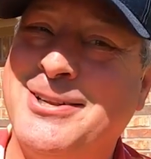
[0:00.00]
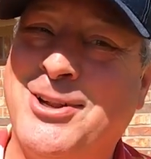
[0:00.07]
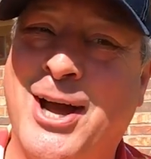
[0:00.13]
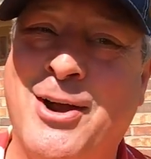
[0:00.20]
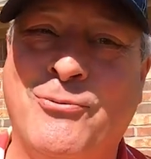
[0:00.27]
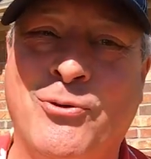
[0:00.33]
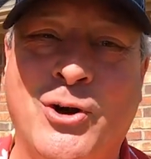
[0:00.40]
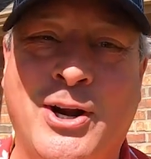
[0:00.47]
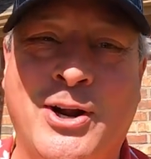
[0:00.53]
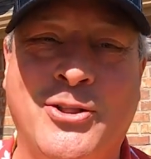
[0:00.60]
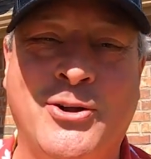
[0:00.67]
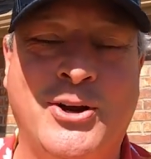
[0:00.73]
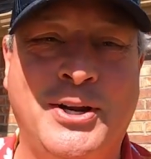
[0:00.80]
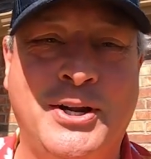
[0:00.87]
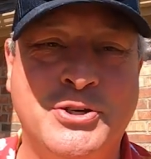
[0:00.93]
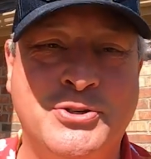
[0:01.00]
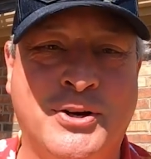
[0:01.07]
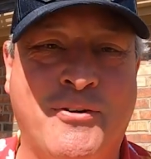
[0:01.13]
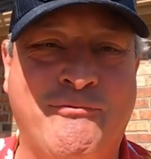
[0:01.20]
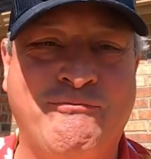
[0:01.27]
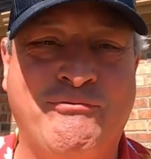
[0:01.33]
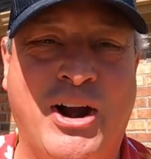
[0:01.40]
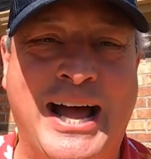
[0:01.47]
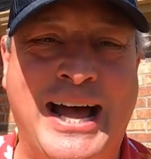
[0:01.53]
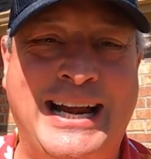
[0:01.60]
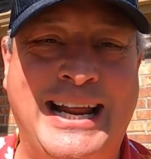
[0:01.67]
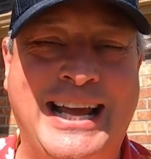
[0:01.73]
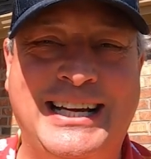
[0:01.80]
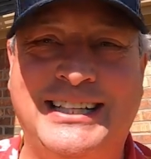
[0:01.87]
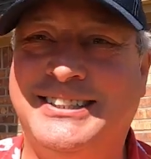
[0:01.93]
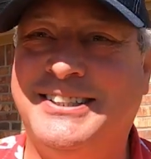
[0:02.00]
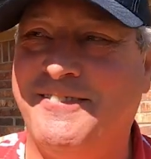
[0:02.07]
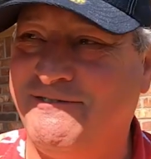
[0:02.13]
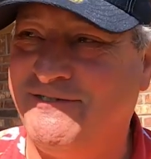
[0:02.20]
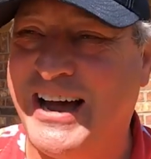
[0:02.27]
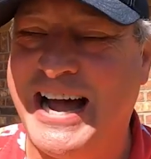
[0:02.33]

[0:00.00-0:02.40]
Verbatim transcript: Time for another edition of Friday's